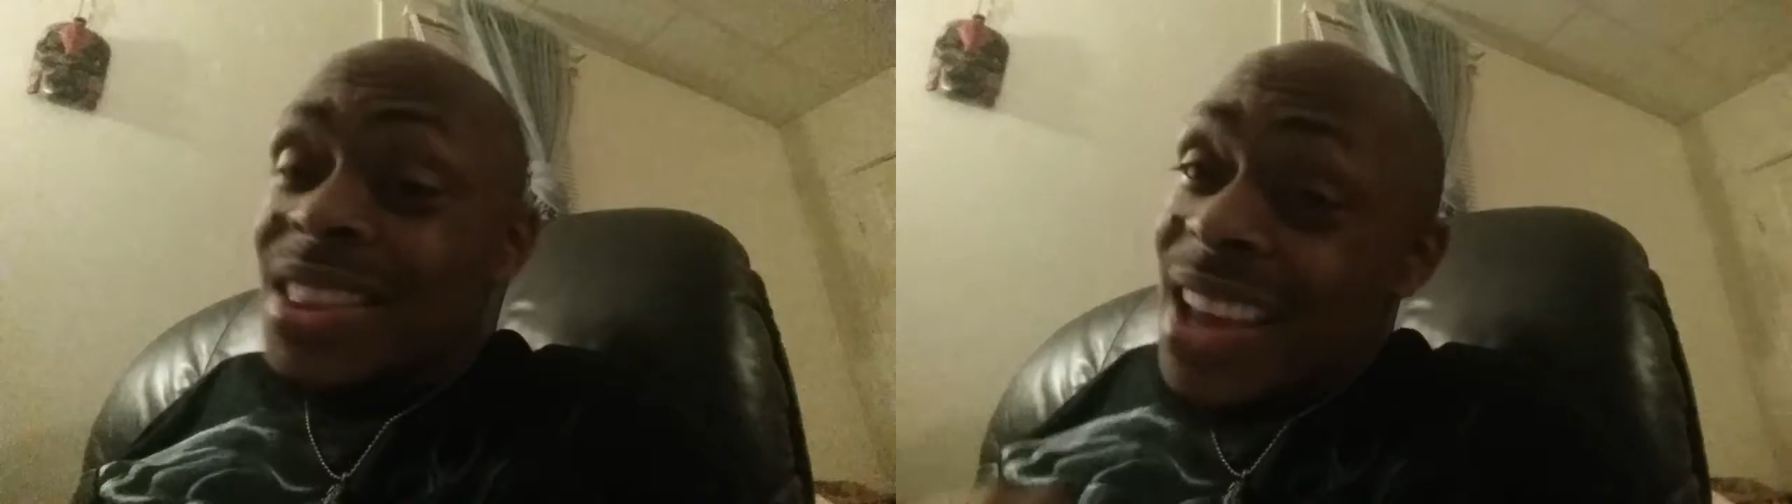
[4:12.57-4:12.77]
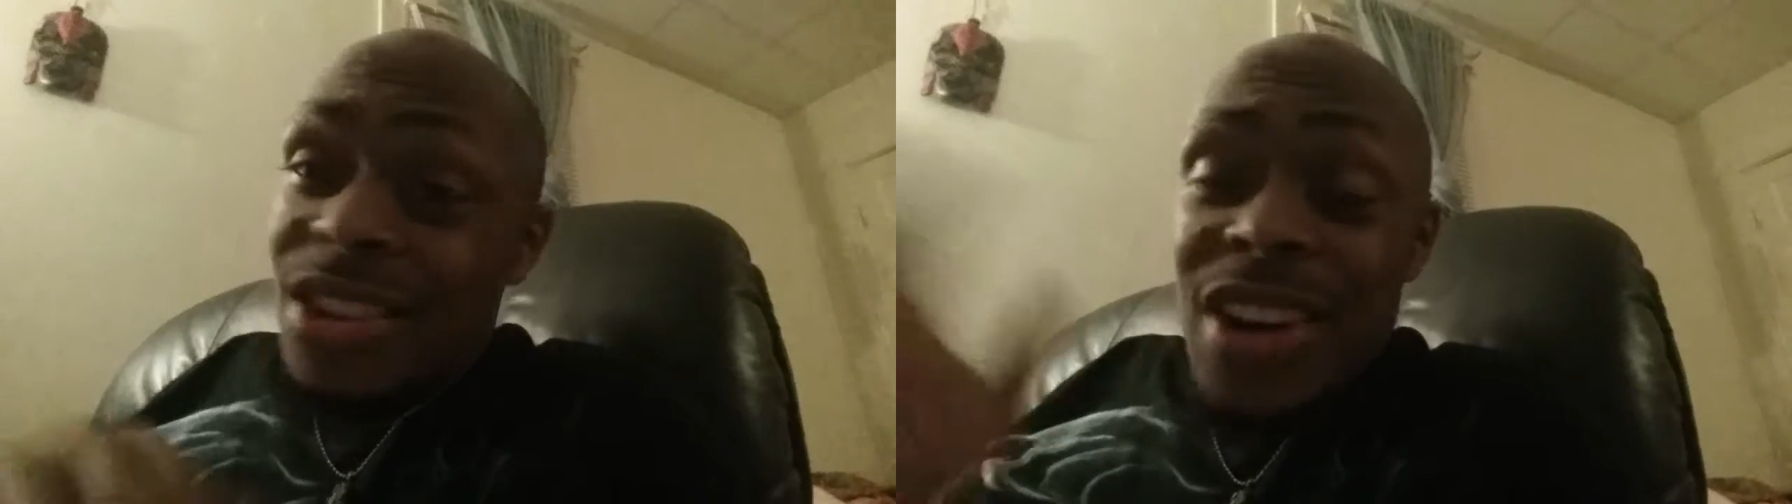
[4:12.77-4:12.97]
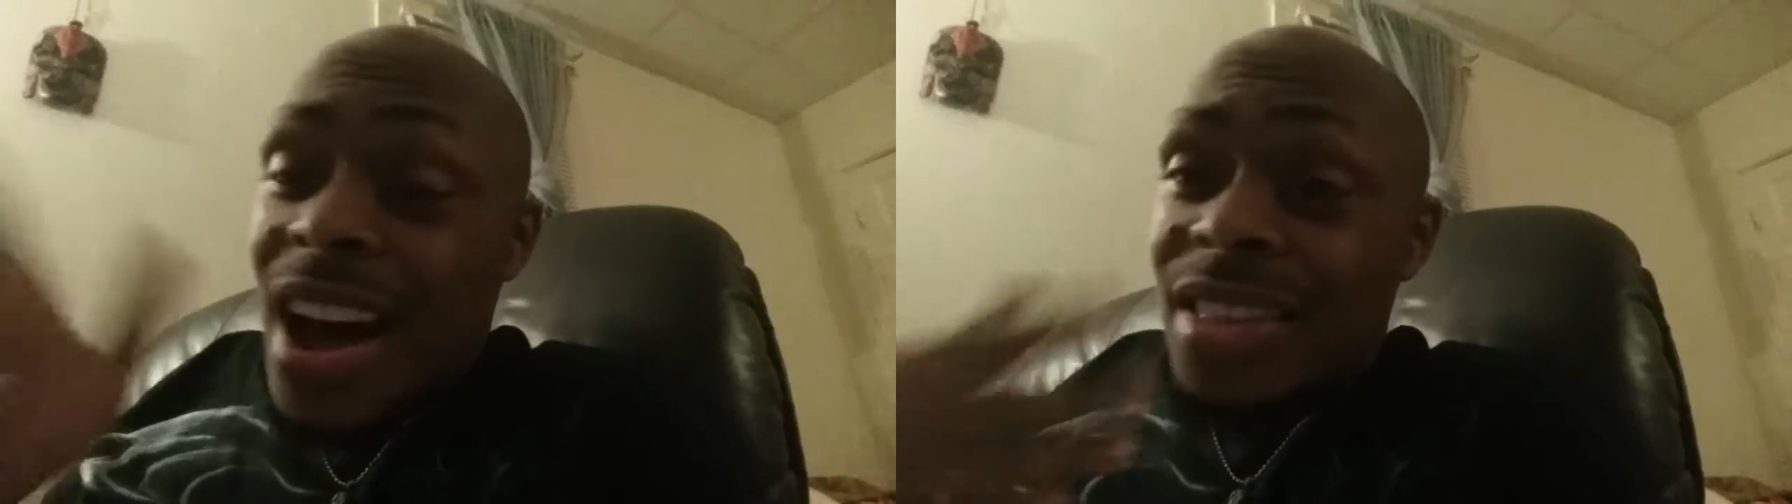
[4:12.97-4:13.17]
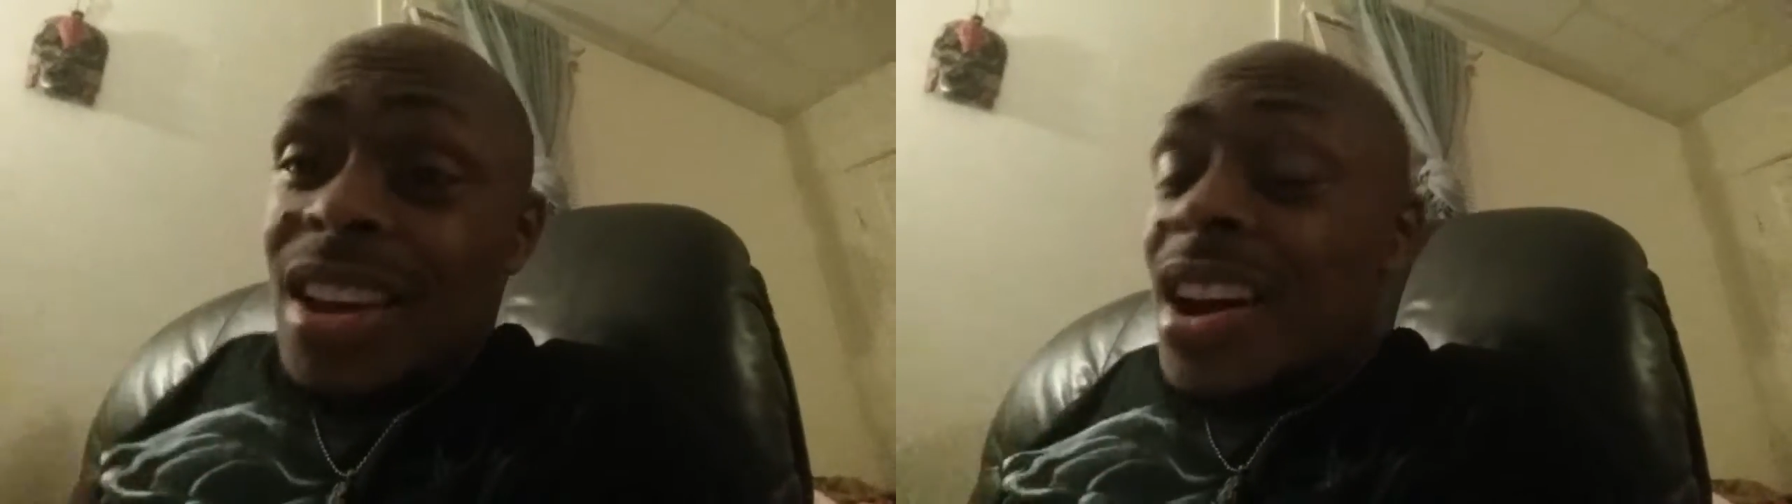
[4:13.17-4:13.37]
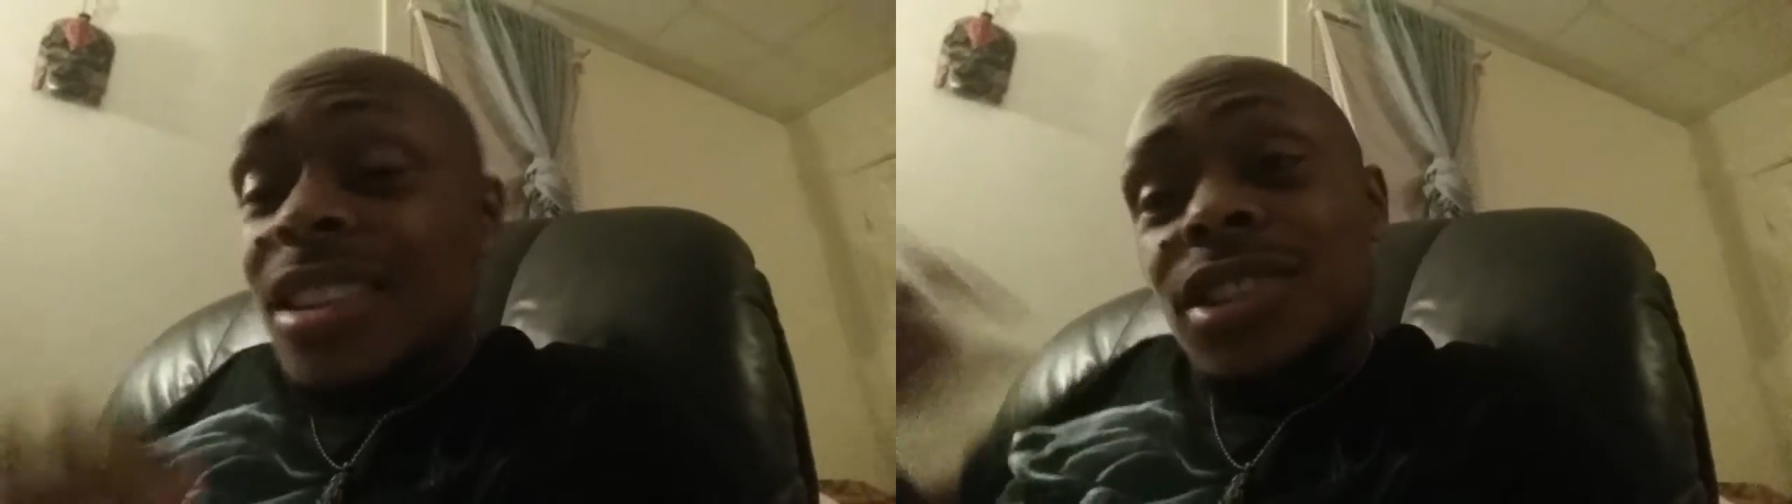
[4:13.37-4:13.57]
And then you got
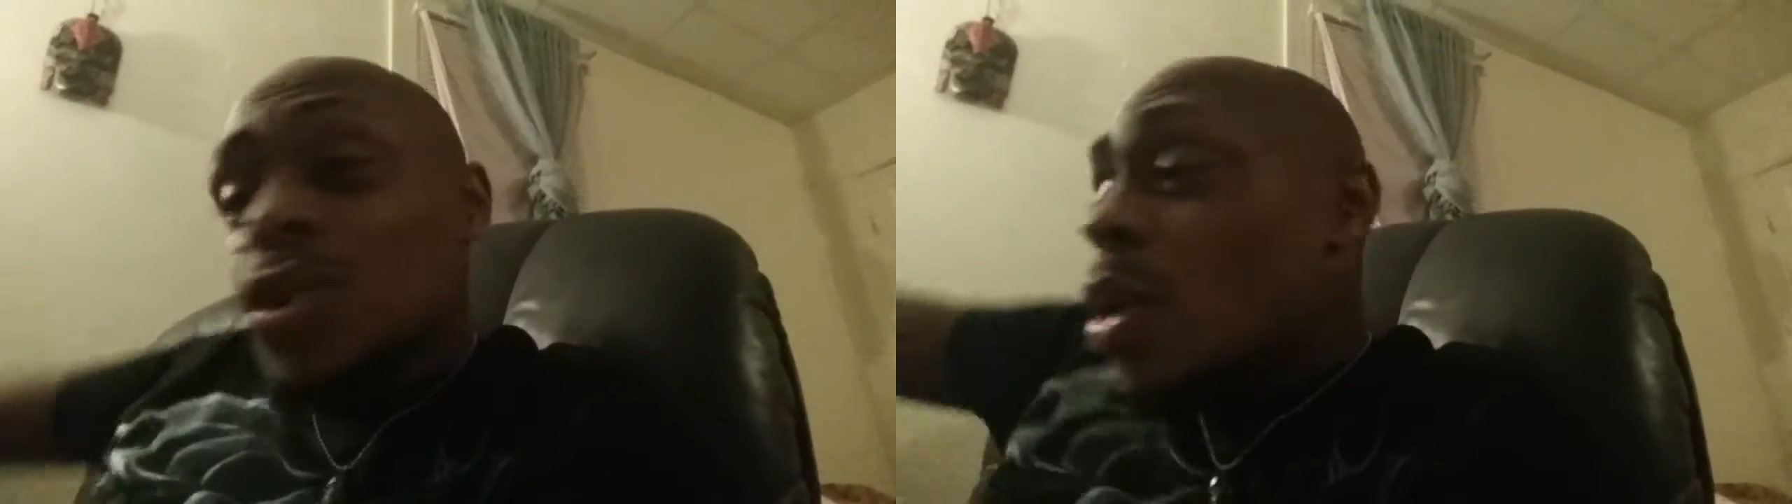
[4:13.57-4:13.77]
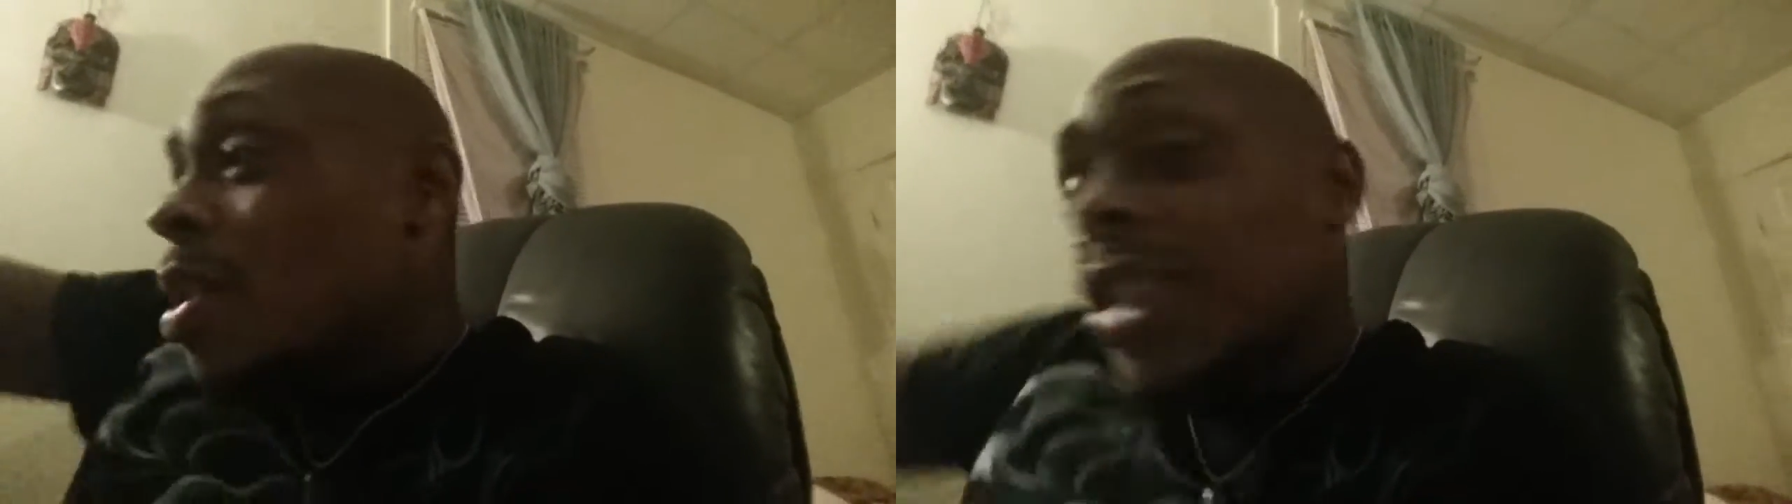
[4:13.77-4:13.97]
the story